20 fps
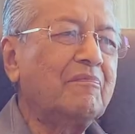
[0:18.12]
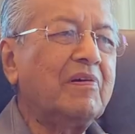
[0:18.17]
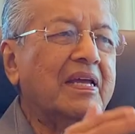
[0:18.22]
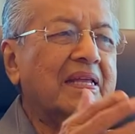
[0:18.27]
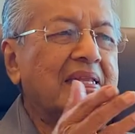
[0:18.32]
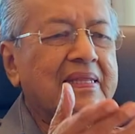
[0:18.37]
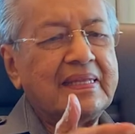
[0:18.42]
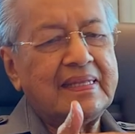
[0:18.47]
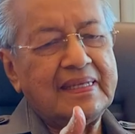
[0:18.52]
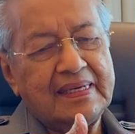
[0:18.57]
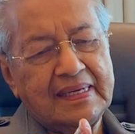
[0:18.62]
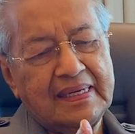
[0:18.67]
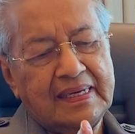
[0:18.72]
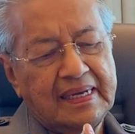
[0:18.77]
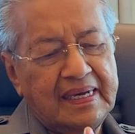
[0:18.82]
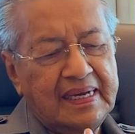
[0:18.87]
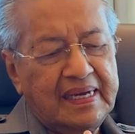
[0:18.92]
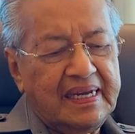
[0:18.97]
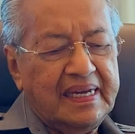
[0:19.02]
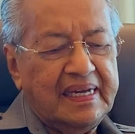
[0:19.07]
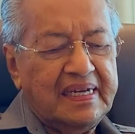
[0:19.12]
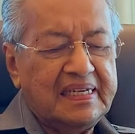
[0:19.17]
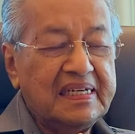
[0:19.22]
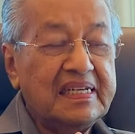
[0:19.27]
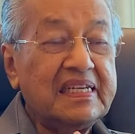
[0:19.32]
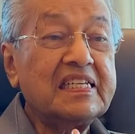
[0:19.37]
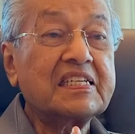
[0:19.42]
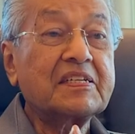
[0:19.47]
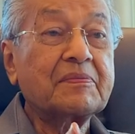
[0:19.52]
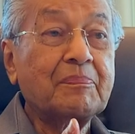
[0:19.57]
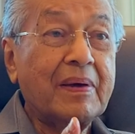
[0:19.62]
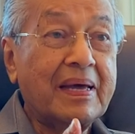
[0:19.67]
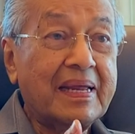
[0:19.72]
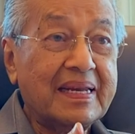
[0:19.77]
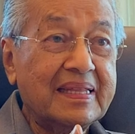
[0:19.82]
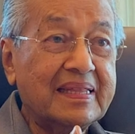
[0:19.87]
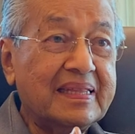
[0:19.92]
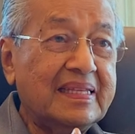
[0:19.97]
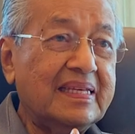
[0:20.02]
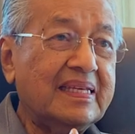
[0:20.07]
when the
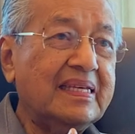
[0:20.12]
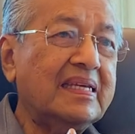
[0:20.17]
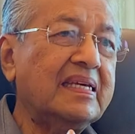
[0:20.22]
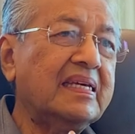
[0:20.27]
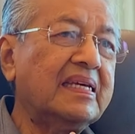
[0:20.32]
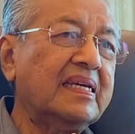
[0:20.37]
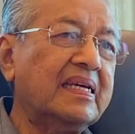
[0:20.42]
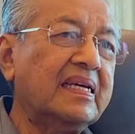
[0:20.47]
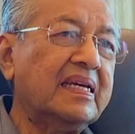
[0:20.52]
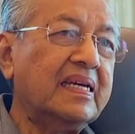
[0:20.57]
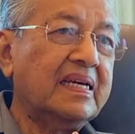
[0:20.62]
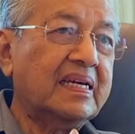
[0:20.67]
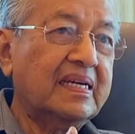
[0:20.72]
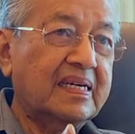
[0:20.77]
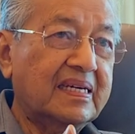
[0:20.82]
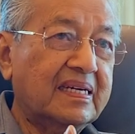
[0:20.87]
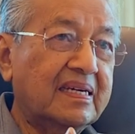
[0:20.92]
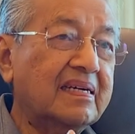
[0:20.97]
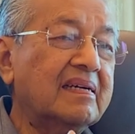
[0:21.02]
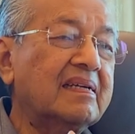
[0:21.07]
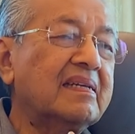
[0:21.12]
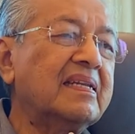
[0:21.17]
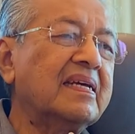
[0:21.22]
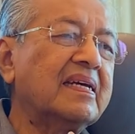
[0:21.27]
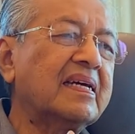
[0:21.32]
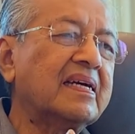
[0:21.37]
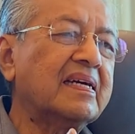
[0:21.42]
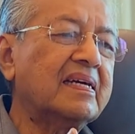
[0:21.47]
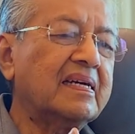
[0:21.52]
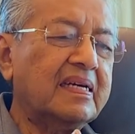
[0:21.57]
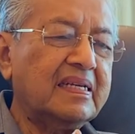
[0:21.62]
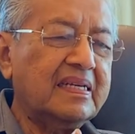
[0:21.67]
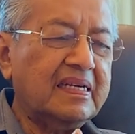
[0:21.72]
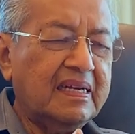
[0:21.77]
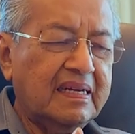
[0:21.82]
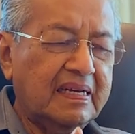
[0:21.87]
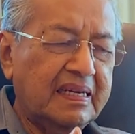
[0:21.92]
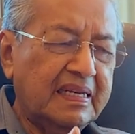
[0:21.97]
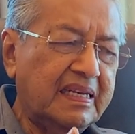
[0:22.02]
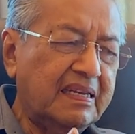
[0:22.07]
disparity and the
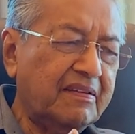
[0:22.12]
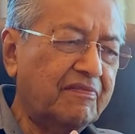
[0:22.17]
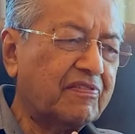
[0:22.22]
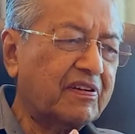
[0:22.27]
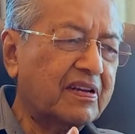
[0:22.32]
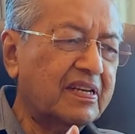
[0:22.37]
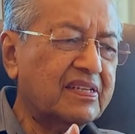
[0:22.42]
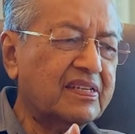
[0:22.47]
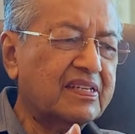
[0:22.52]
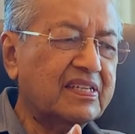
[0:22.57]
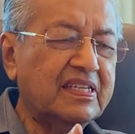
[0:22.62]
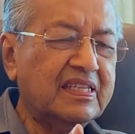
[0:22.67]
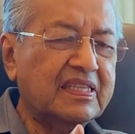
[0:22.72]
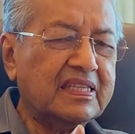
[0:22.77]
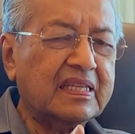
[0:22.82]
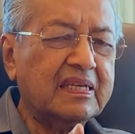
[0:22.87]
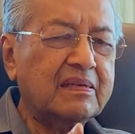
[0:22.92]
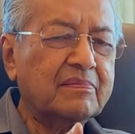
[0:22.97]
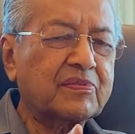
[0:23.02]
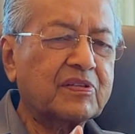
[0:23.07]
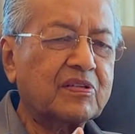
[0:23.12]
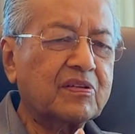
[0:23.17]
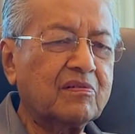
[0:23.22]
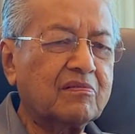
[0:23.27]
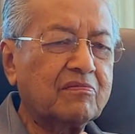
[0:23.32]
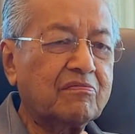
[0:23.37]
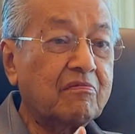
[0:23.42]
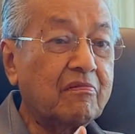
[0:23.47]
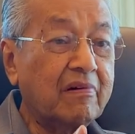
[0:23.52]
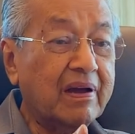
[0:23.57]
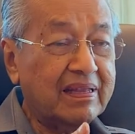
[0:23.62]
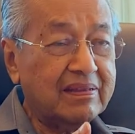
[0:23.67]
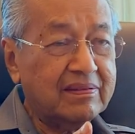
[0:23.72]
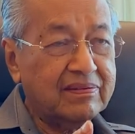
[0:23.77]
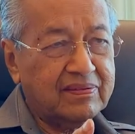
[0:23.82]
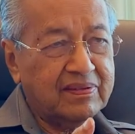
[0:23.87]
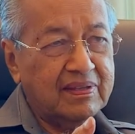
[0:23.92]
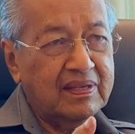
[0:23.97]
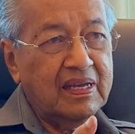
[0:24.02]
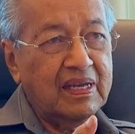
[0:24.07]
difference in terms of
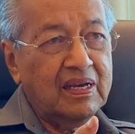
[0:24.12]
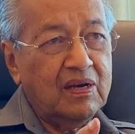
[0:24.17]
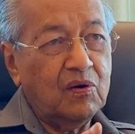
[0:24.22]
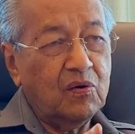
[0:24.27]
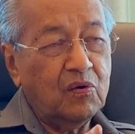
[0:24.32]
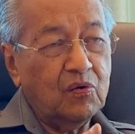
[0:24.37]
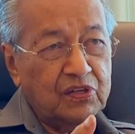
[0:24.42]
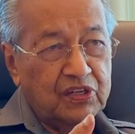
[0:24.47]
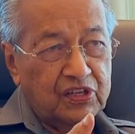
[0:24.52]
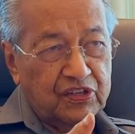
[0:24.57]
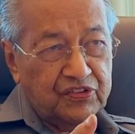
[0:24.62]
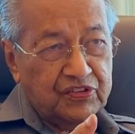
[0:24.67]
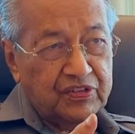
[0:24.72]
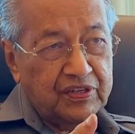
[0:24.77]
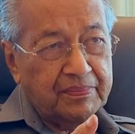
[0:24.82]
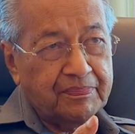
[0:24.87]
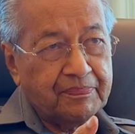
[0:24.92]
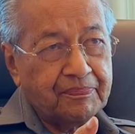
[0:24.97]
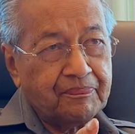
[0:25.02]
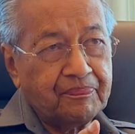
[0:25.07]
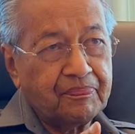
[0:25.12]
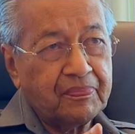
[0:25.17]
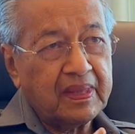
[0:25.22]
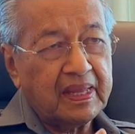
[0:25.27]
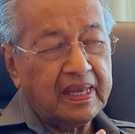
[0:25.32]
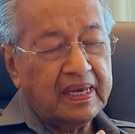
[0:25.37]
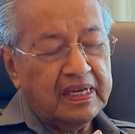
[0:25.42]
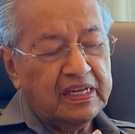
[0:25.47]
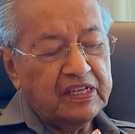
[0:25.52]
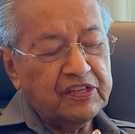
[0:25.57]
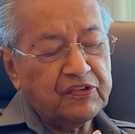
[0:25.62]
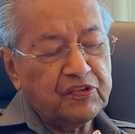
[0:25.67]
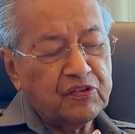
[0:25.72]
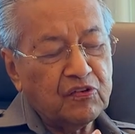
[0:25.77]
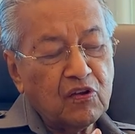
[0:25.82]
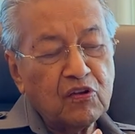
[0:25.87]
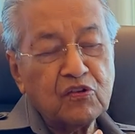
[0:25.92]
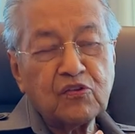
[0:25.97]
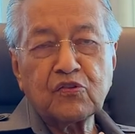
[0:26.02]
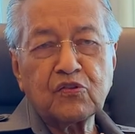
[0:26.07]
wealth ownership is
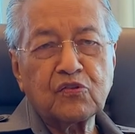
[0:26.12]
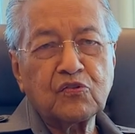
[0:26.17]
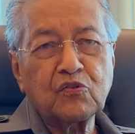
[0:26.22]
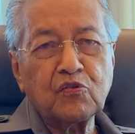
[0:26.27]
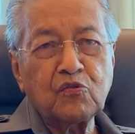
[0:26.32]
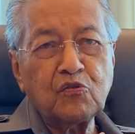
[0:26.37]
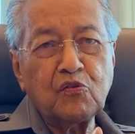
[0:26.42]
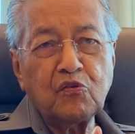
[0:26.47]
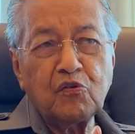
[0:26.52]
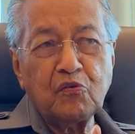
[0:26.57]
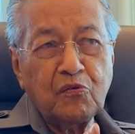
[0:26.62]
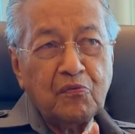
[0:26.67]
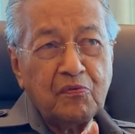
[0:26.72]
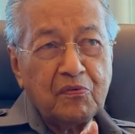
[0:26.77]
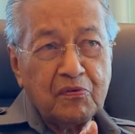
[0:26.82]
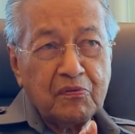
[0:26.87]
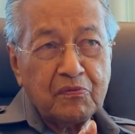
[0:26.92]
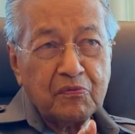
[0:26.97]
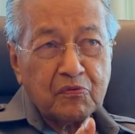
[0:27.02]
not so